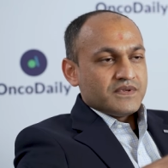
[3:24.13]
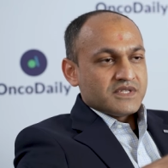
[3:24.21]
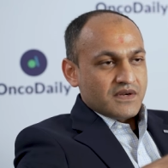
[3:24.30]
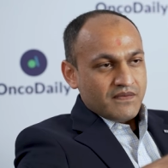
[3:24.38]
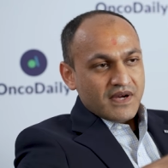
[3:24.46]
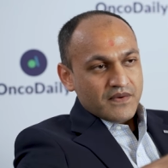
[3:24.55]

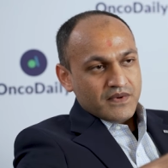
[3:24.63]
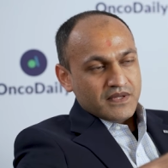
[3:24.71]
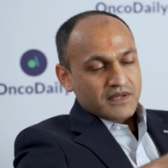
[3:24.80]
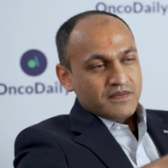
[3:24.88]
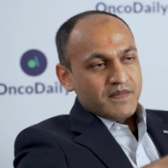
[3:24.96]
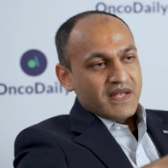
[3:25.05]

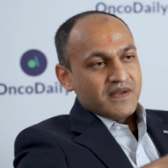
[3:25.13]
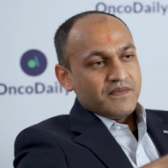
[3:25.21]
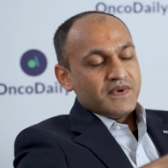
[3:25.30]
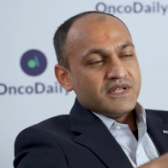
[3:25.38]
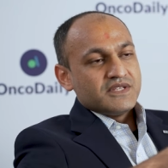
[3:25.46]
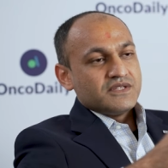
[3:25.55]
survival
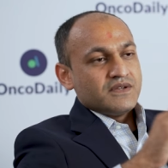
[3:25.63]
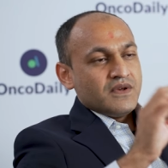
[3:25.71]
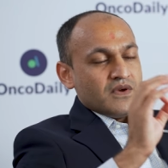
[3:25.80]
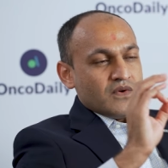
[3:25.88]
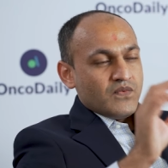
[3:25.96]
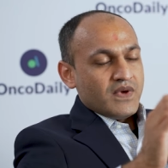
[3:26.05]
benefits
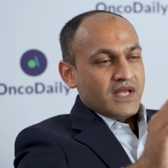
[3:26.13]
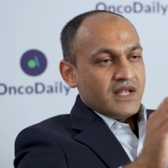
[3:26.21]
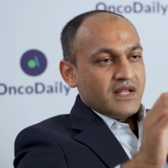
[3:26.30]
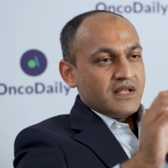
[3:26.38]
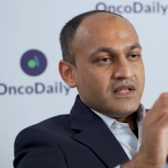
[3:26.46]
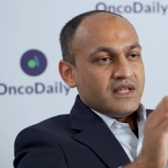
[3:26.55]

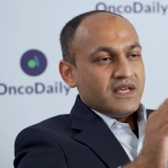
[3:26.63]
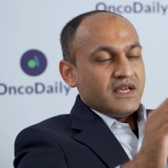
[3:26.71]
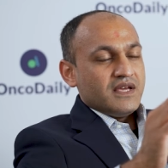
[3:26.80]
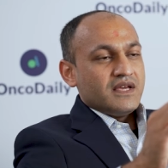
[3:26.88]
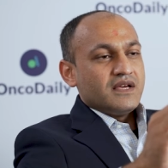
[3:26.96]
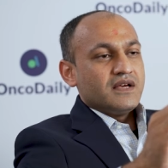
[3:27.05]
when
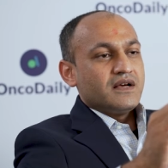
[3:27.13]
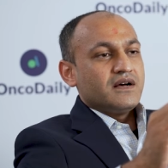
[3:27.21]
the